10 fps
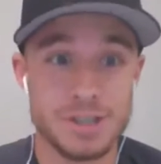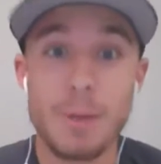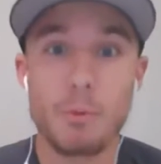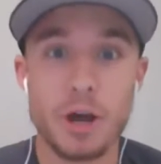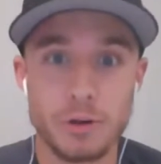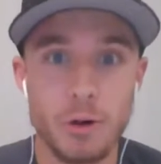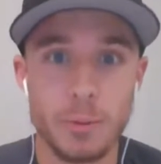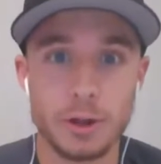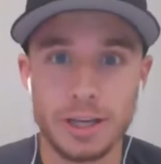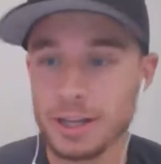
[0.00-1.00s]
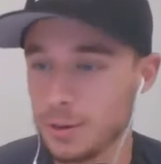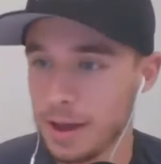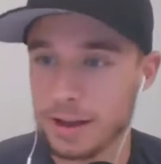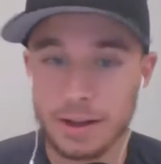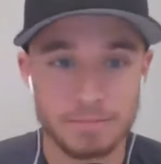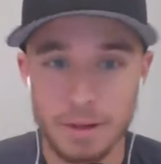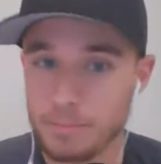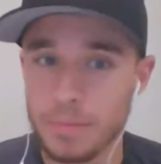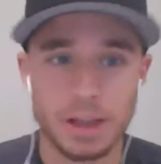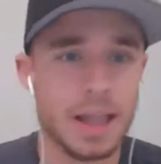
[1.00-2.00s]
somewhat normal again. You had
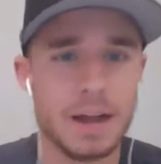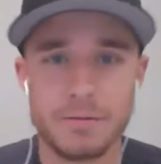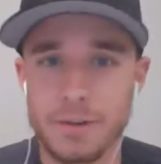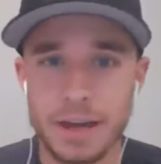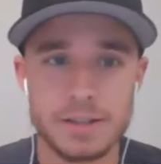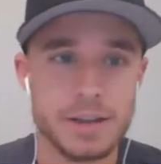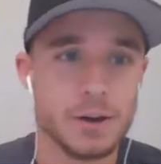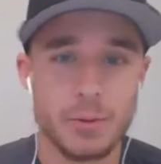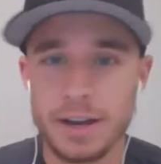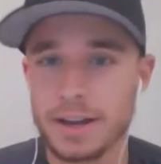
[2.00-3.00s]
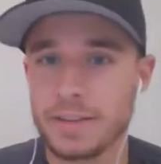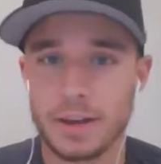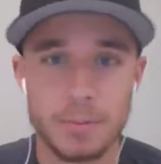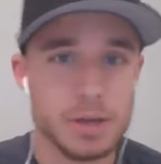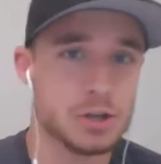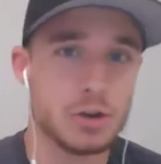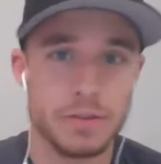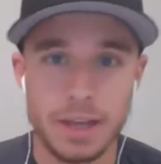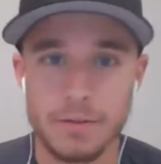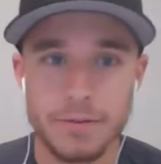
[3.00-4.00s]
a lot of fans there, right? You had the
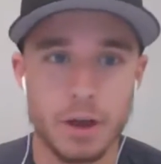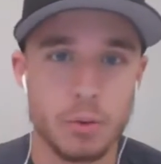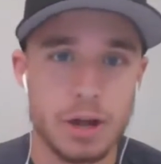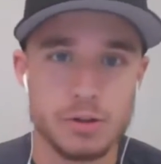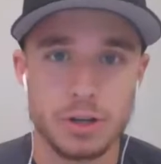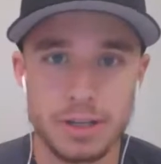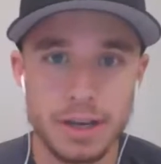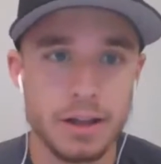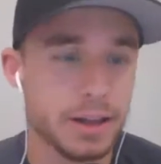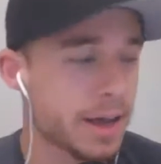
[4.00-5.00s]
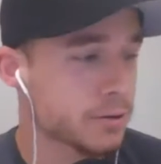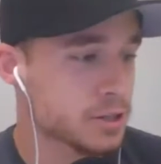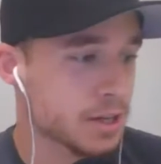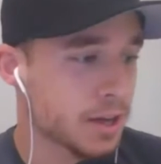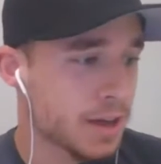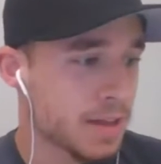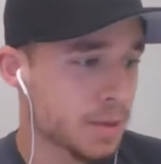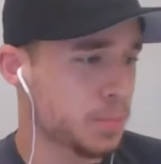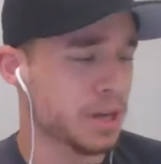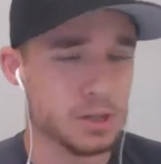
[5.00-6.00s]
commissioner of the NFL, Roger Goodell, announcing
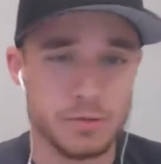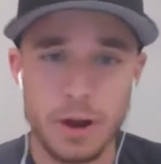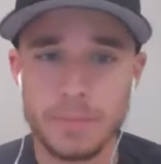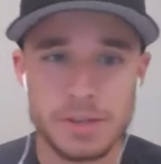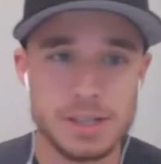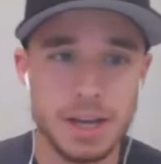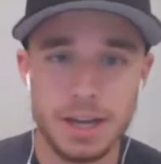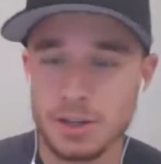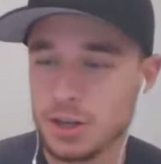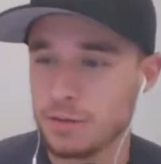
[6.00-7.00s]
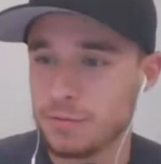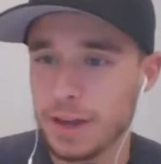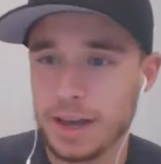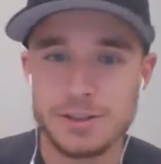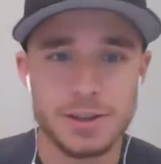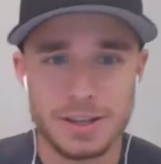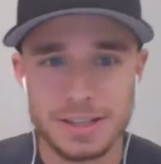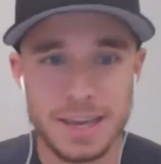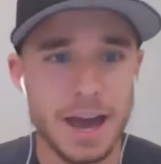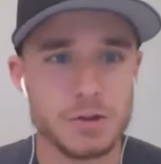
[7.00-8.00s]
the picks from the stage. You had fans on
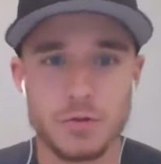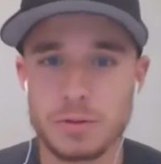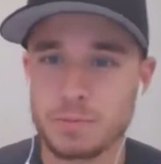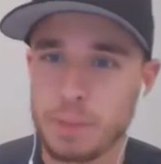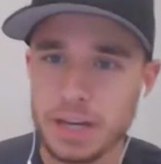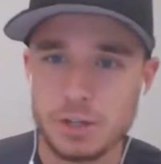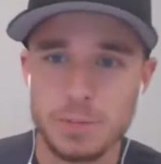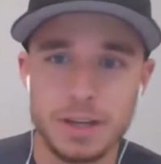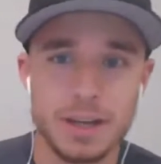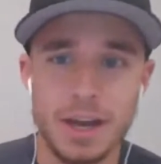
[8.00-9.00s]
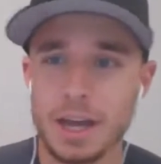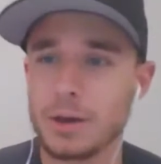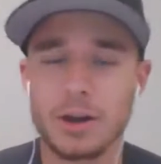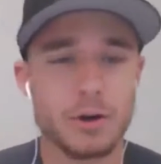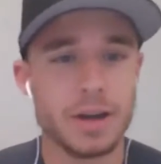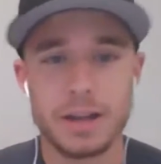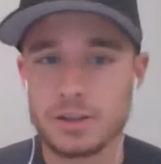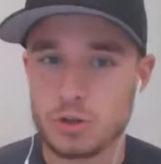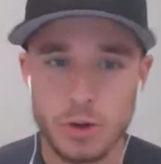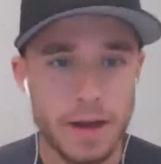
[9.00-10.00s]
his couch from his basement. You had all
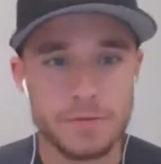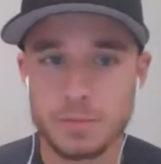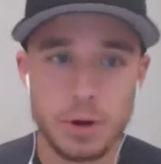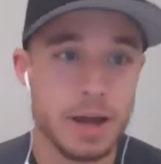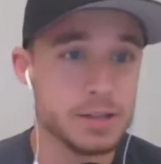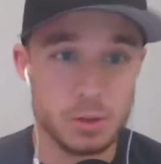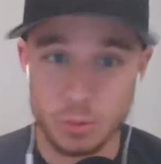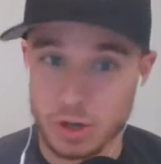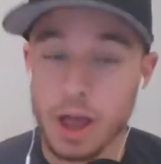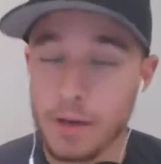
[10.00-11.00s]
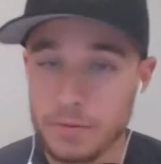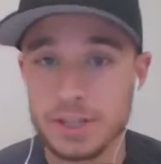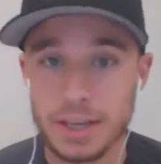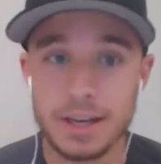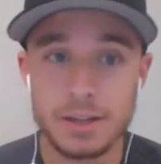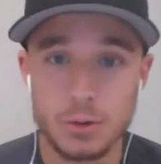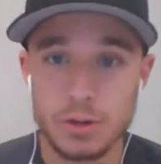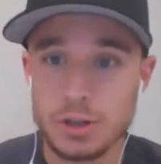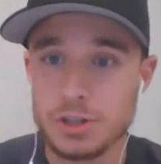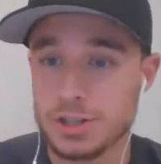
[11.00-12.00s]
kinds of draft surprises, which I'll obviously get
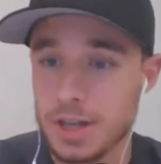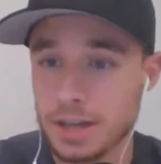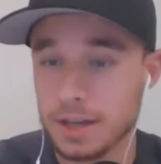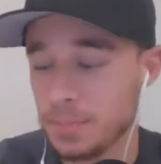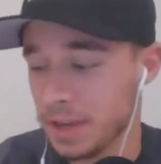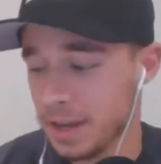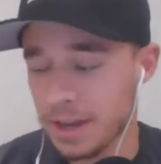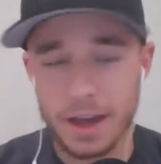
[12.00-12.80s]
into in just a second.